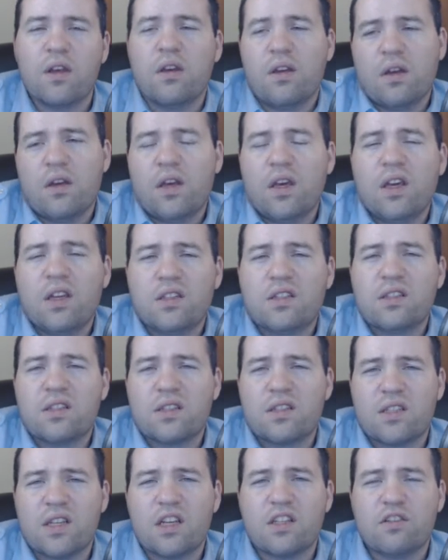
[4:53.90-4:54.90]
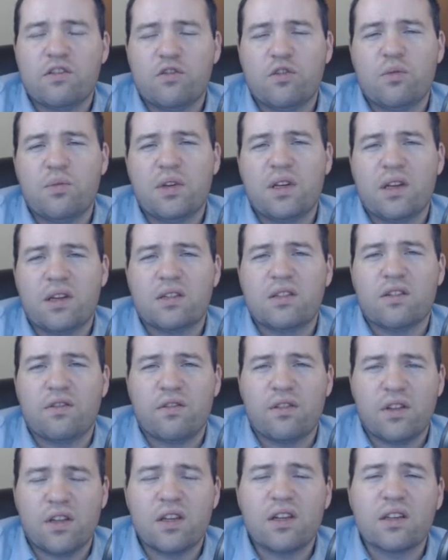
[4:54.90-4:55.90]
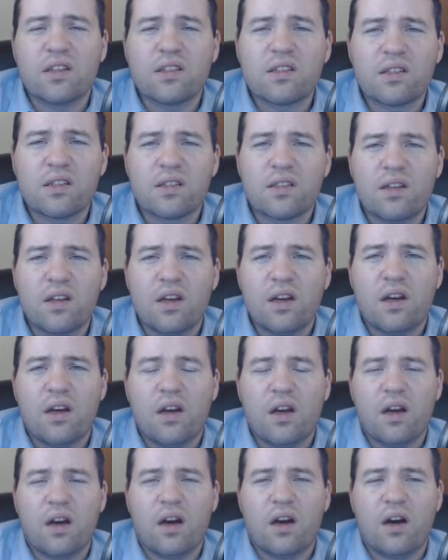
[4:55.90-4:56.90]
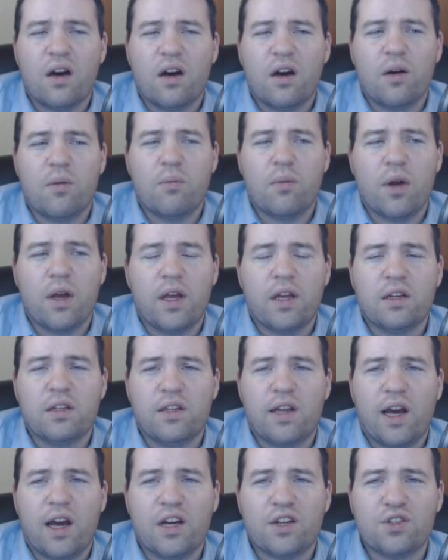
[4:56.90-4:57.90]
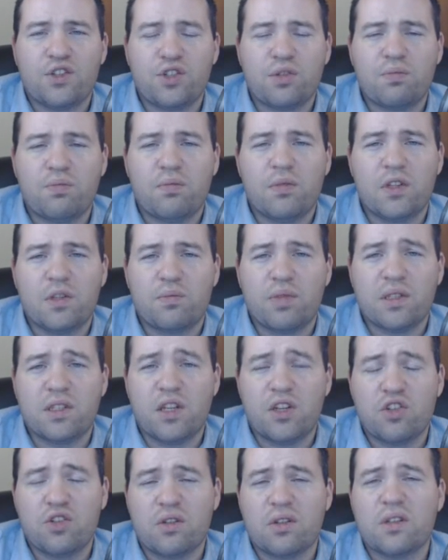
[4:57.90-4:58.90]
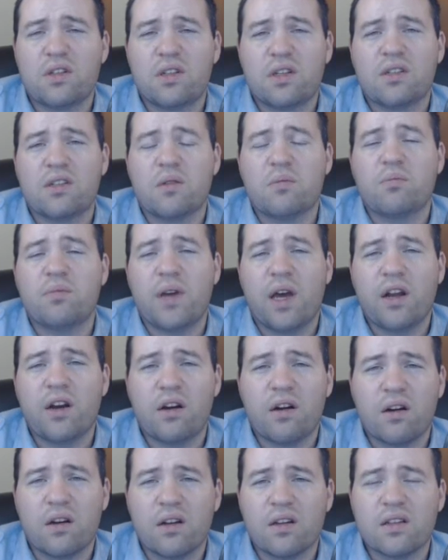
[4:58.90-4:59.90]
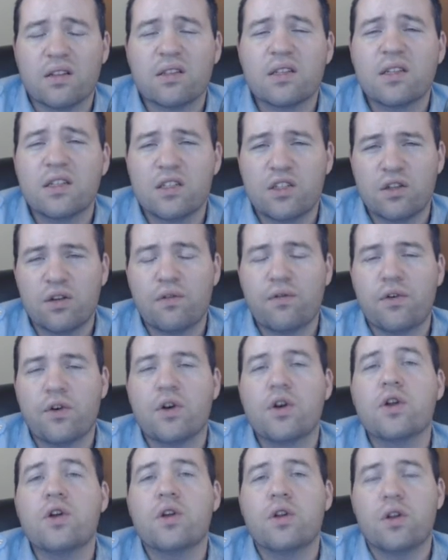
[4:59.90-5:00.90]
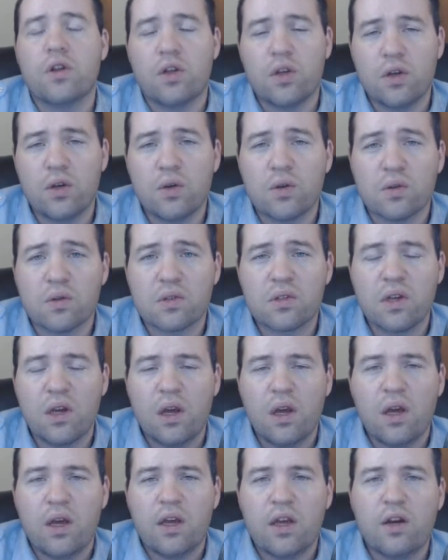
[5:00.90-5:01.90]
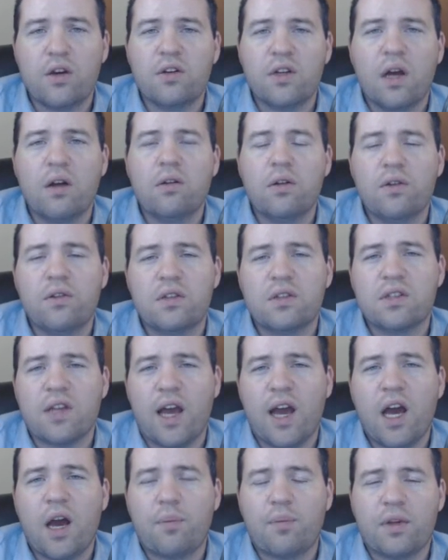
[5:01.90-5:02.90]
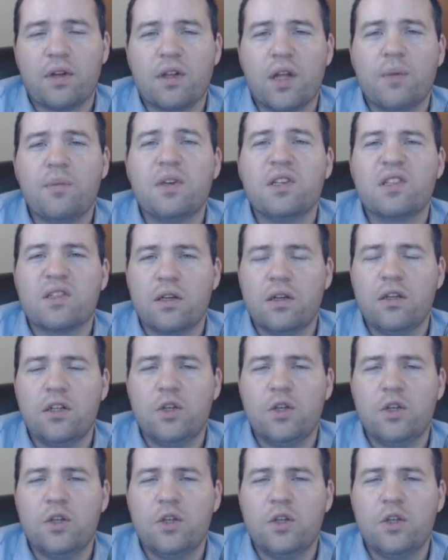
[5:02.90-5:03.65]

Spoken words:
It's successful because of this, And Dash potentially does it better and it's easier for you to use. Here, download this app and let me send you a